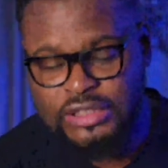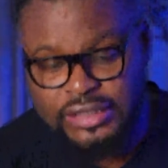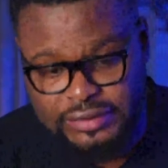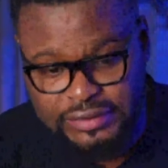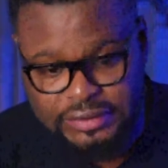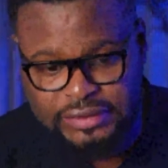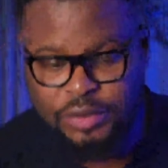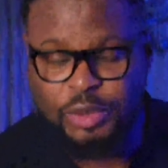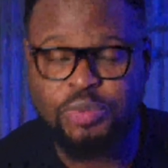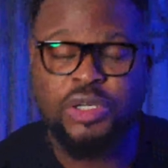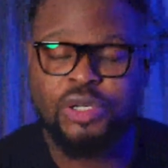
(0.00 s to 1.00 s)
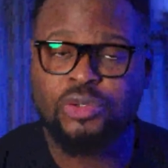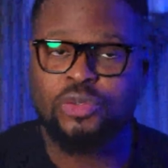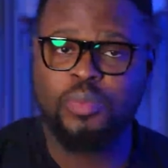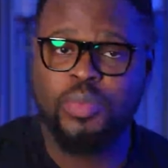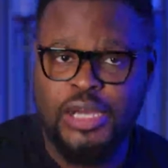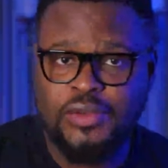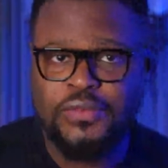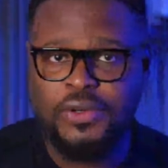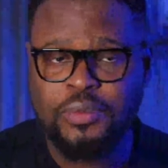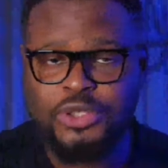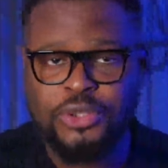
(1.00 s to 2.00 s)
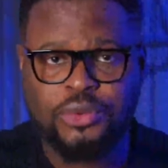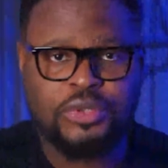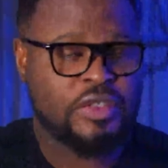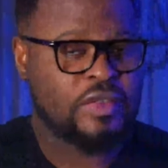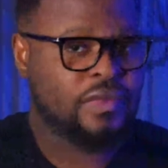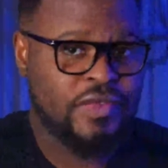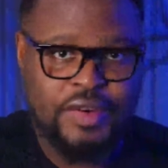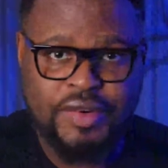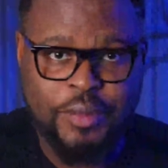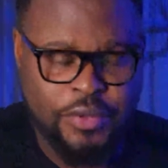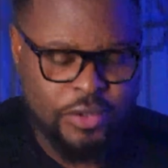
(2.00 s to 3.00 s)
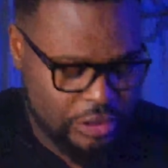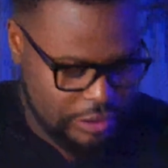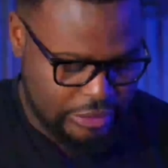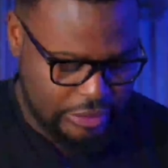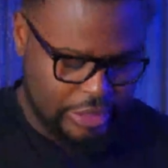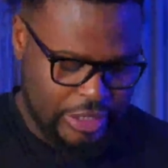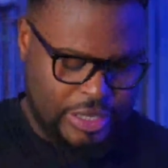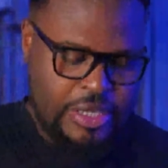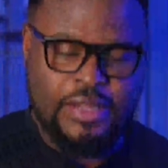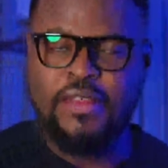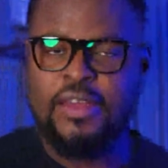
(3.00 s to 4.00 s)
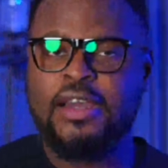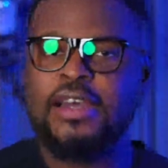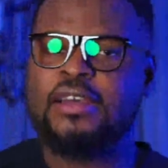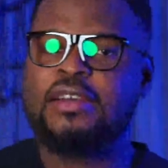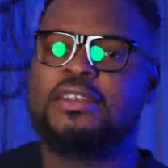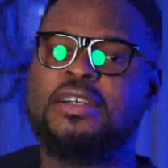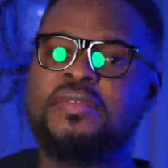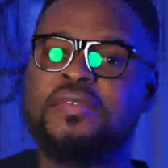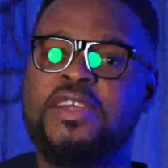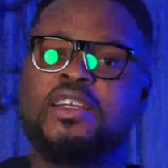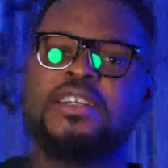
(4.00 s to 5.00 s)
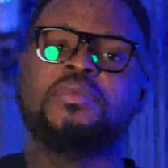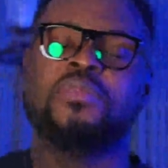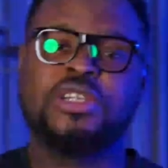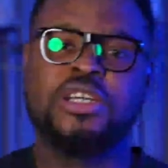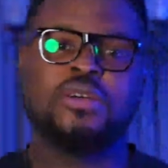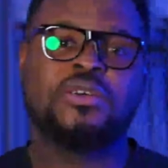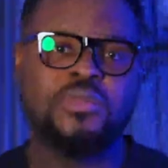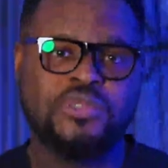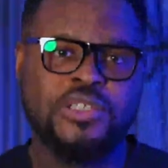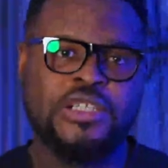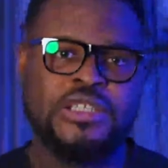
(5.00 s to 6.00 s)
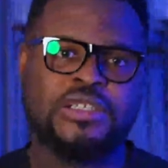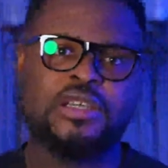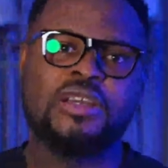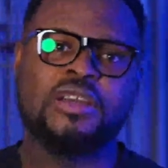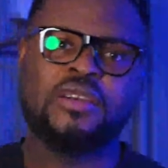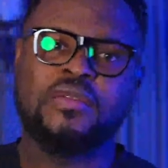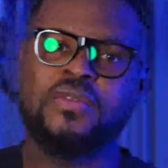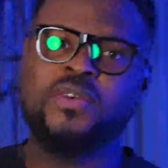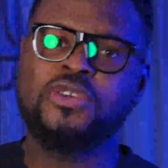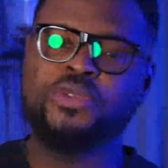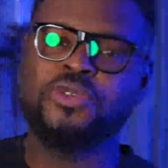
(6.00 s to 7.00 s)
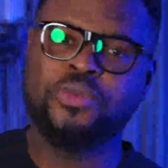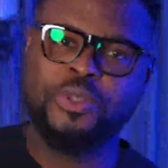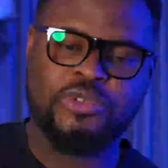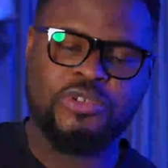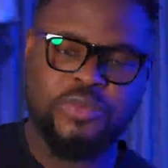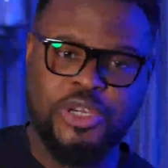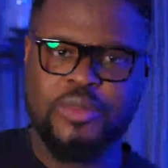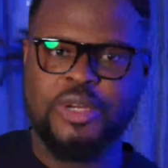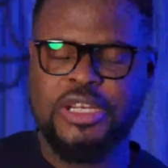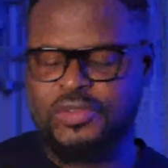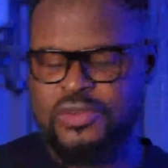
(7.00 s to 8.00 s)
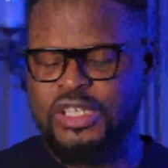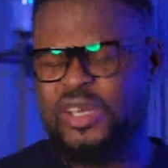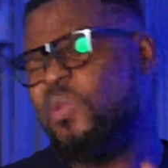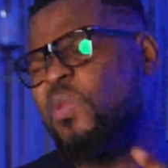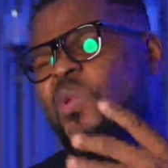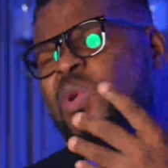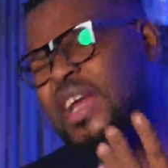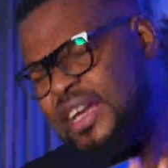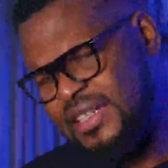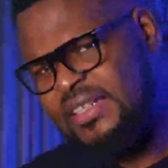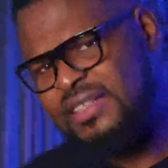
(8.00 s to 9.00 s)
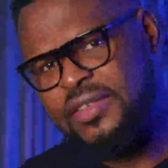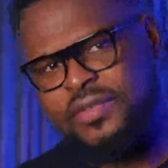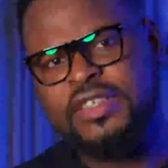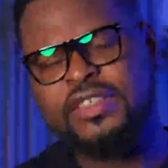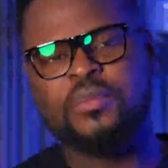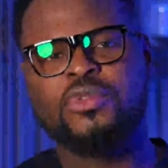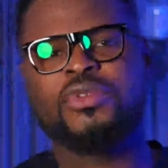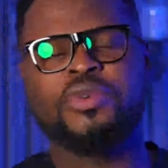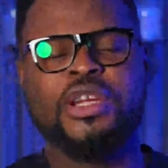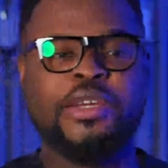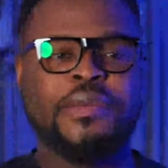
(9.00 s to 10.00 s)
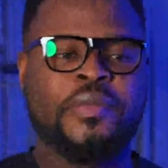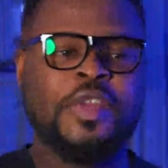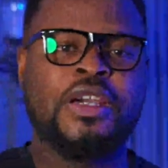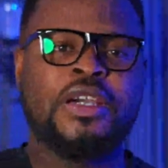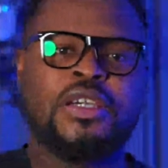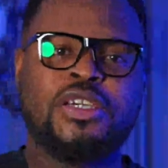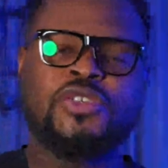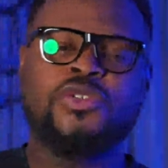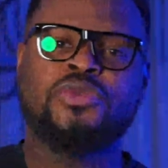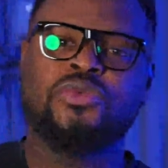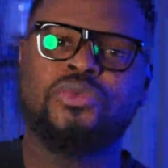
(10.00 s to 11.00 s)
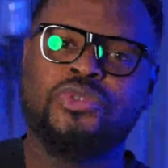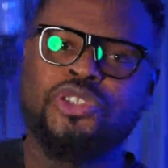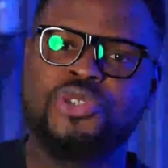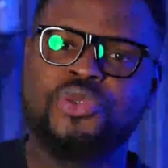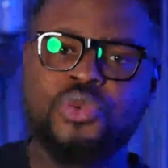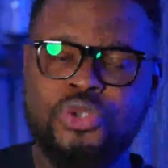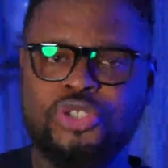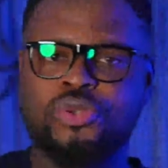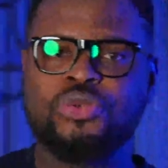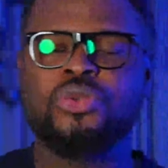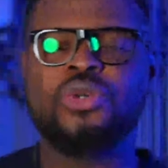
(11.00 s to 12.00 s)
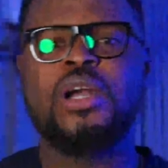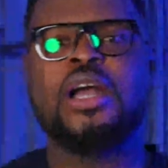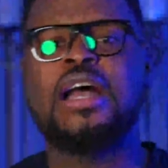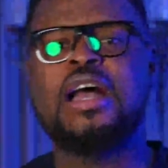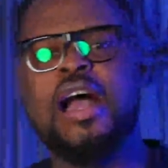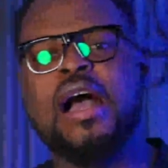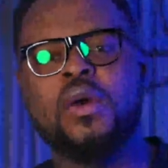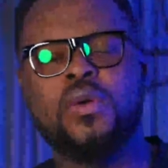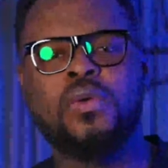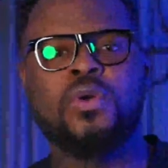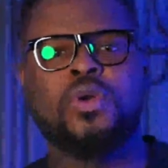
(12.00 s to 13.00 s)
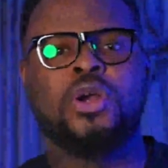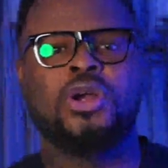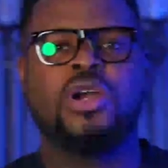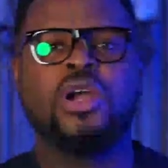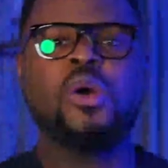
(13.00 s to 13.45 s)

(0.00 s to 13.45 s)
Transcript: Audiences, the people who are going to buy from you, it's very important. They are a very important component for you to be able to make money. So the whole essence of this book really is to show you how